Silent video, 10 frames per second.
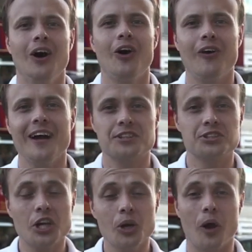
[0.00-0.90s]
All right,
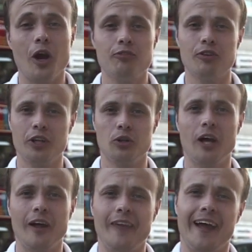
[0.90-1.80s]
so hopefully you
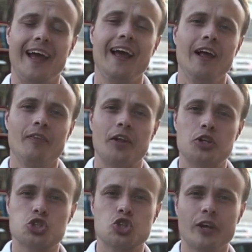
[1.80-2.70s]
learned there that the
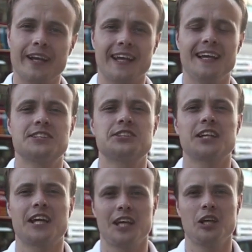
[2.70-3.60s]
trick is to
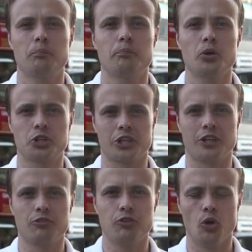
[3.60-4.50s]
keep
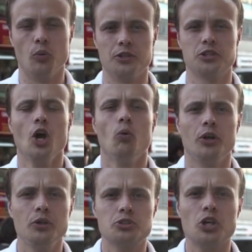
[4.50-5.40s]
pushing forward.
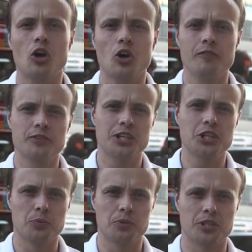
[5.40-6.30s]
When you start a
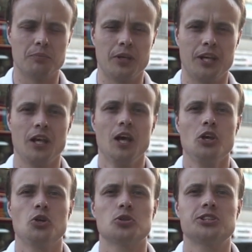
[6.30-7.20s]
conversation with somebody,
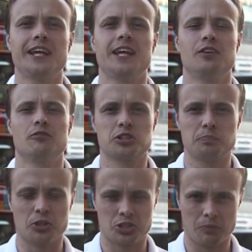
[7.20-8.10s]
you're taking
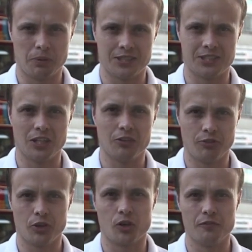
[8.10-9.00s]
responsibility
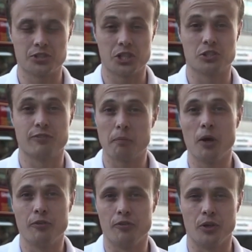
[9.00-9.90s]
for the conversation for
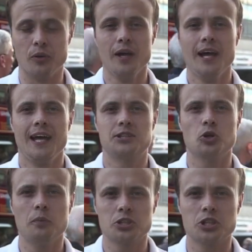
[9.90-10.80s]
both of you. It's
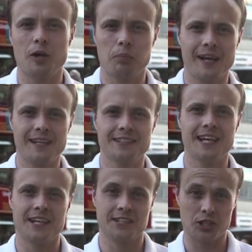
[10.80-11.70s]
almost like playing tennis